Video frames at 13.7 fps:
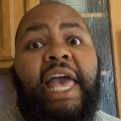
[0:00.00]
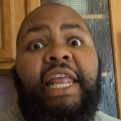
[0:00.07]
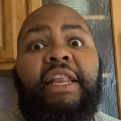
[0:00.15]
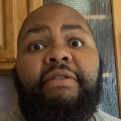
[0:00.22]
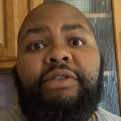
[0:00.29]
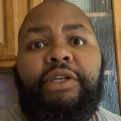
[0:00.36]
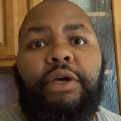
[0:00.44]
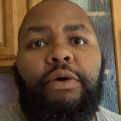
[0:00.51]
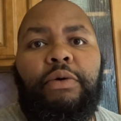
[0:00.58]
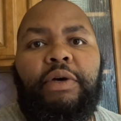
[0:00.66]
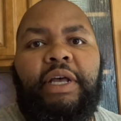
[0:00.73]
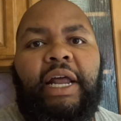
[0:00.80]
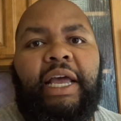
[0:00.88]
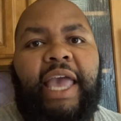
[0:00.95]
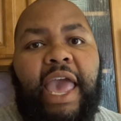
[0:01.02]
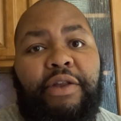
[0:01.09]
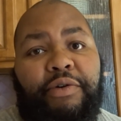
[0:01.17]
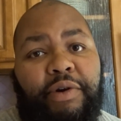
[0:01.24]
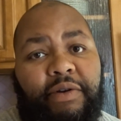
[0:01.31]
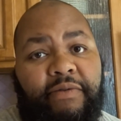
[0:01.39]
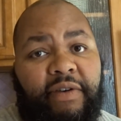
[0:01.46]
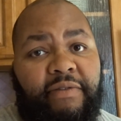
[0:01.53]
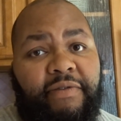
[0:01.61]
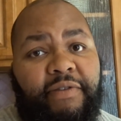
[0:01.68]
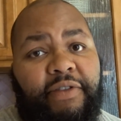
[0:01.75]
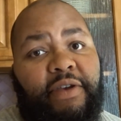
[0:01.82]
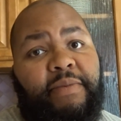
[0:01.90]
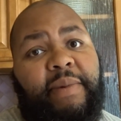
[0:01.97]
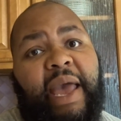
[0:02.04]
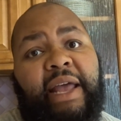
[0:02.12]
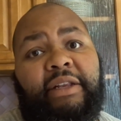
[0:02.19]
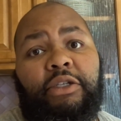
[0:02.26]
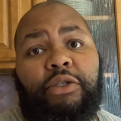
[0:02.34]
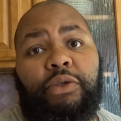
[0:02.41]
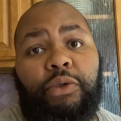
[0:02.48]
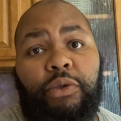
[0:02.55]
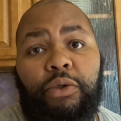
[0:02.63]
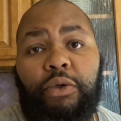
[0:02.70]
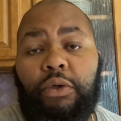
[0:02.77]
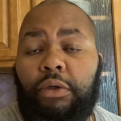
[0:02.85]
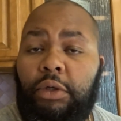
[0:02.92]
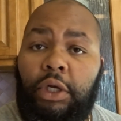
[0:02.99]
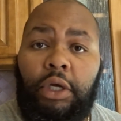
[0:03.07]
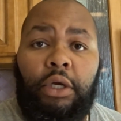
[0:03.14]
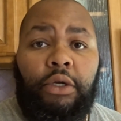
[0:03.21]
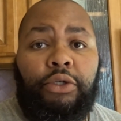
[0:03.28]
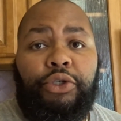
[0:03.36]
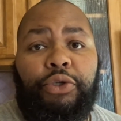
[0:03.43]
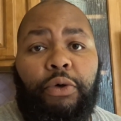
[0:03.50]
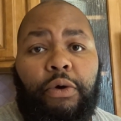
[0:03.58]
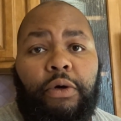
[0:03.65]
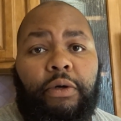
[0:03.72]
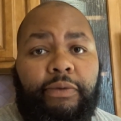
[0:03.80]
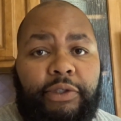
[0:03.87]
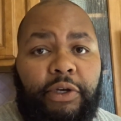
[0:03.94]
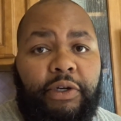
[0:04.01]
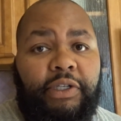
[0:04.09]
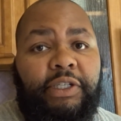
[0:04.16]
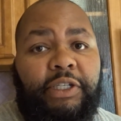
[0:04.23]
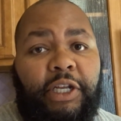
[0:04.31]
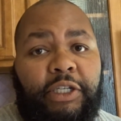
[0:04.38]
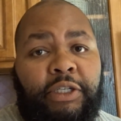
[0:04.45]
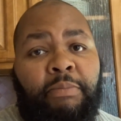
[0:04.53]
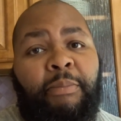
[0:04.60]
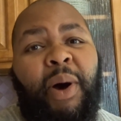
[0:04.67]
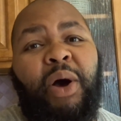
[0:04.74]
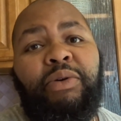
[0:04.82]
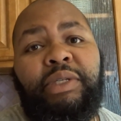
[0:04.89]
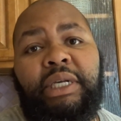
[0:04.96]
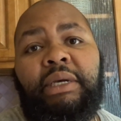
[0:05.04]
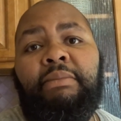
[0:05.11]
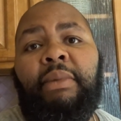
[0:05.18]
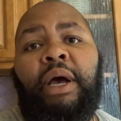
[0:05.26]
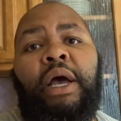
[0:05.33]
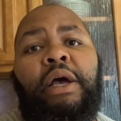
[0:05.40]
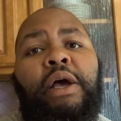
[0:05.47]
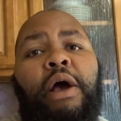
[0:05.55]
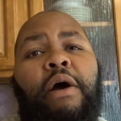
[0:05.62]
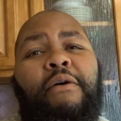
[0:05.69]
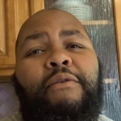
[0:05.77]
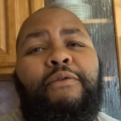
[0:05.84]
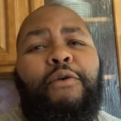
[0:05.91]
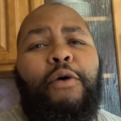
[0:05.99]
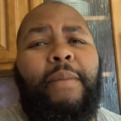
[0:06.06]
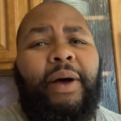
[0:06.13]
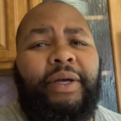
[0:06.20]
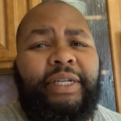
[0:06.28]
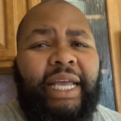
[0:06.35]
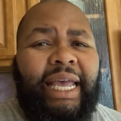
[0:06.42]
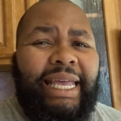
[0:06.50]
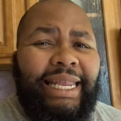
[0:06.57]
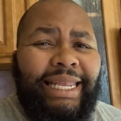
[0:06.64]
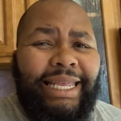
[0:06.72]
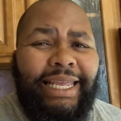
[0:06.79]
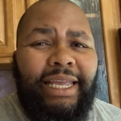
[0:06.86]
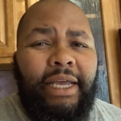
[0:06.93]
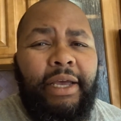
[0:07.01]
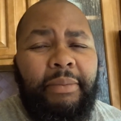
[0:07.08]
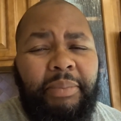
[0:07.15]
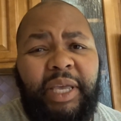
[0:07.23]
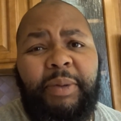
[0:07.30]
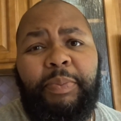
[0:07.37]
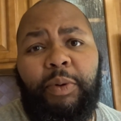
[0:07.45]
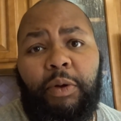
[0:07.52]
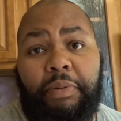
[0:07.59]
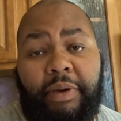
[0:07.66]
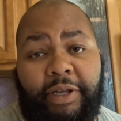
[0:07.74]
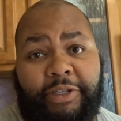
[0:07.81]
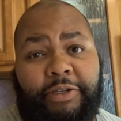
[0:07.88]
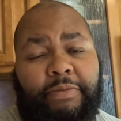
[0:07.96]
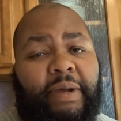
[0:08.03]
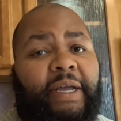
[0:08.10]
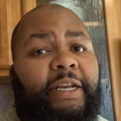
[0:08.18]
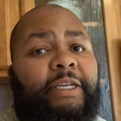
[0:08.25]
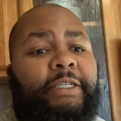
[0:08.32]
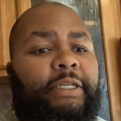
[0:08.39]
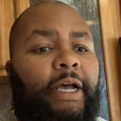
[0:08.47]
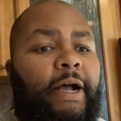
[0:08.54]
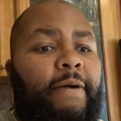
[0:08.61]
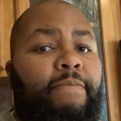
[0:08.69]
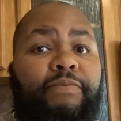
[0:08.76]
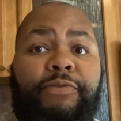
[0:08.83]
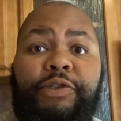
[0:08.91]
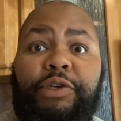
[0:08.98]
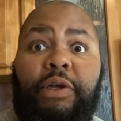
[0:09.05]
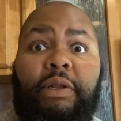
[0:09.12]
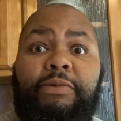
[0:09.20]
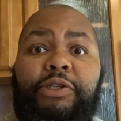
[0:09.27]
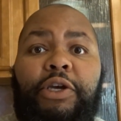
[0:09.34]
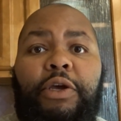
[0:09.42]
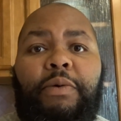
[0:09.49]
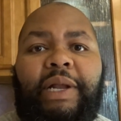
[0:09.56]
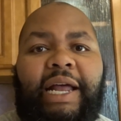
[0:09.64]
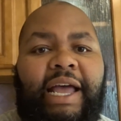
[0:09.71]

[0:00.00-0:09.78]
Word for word: and if so, could I cater an event for them at the school? Sure. So this is a symposium for about 80 people plus or minus. Um, so let me show you what